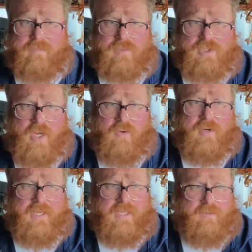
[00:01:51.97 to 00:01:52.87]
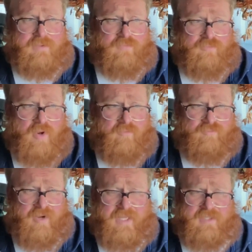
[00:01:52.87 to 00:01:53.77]
So it was
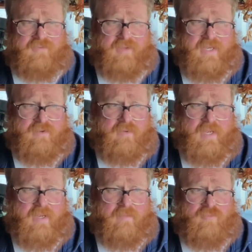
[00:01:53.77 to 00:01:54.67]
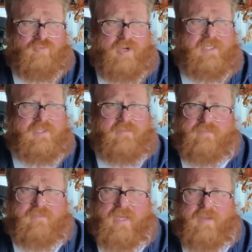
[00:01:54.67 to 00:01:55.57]
relatively recent
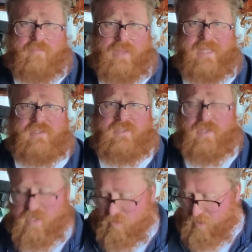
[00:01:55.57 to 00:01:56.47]
plant to the